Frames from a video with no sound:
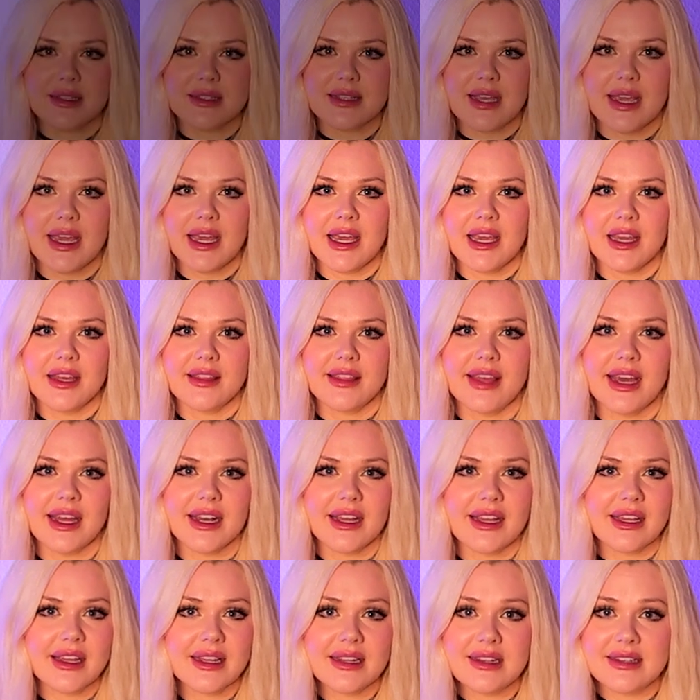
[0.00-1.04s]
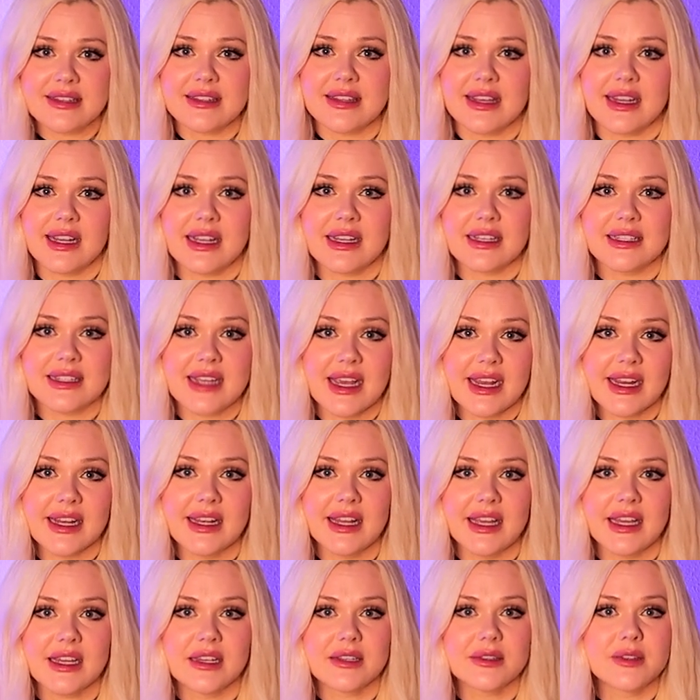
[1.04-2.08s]
saying that a kinesthetic
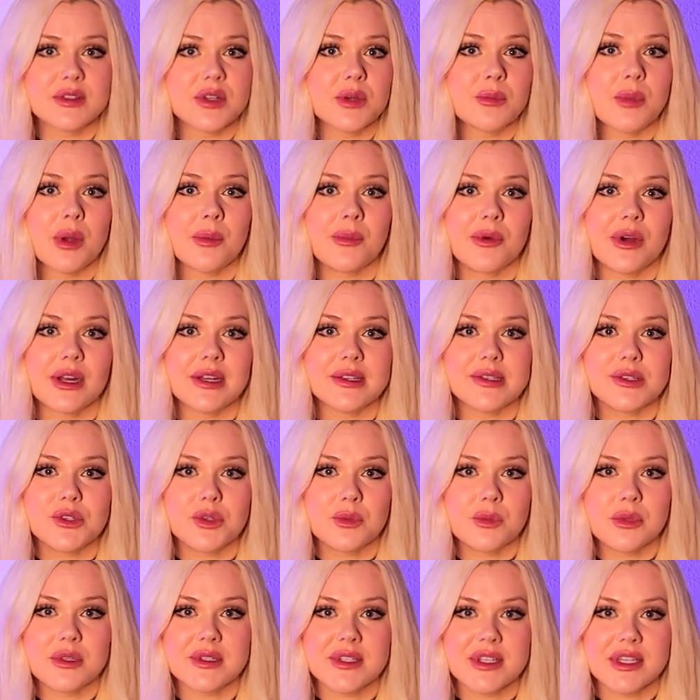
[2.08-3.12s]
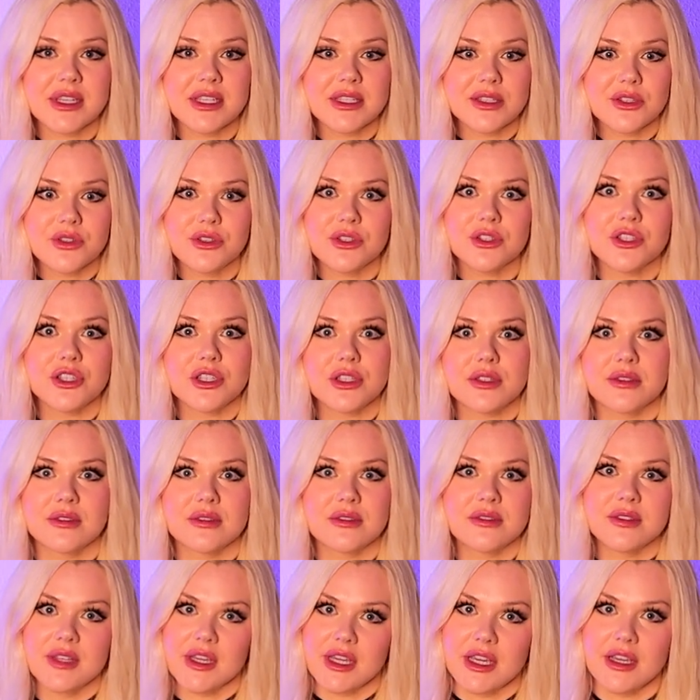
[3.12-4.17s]
technique to memorize your music is to just
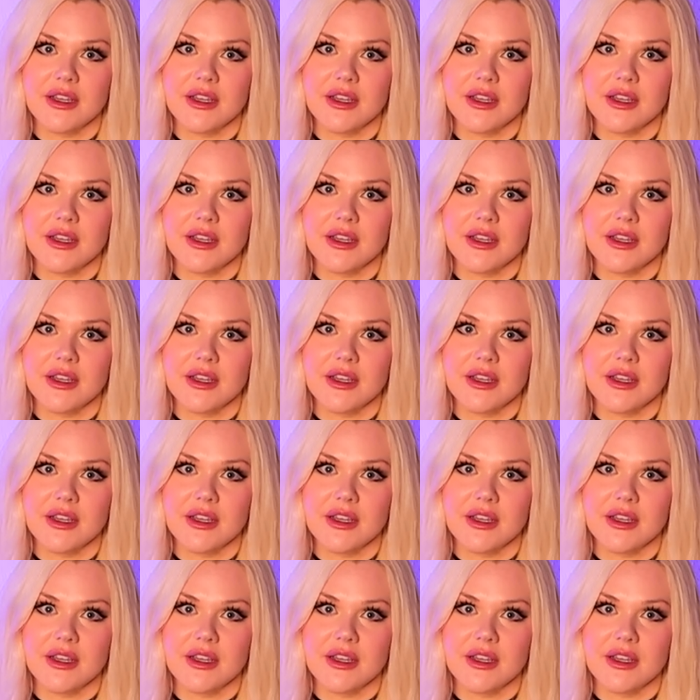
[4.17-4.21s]
sing